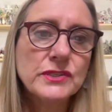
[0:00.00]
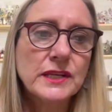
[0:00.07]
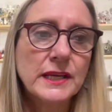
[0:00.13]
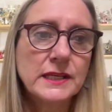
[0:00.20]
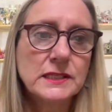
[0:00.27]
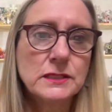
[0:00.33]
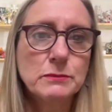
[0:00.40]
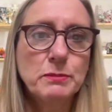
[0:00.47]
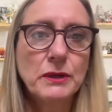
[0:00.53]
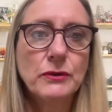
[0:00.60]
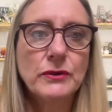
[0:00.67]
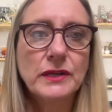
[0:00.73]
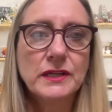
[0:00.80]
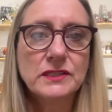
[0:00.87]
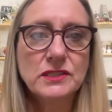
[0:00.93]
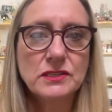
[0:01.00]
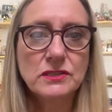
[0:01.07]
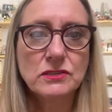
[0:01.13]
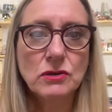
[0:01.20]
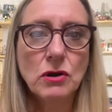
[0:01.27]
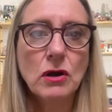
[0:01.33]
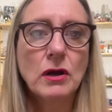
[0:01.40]
experiences
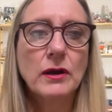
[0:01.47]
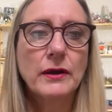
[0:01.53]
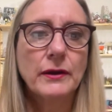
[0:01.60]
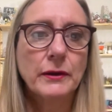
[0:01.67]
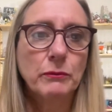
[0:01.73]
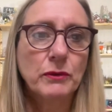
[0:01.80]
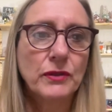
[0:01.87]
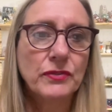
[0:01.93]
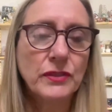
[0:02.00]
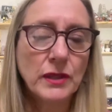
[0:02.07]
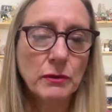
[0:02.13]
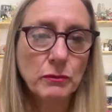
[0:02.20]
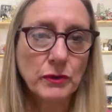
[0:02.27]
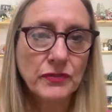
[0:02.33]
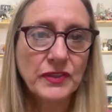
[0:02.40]
are and what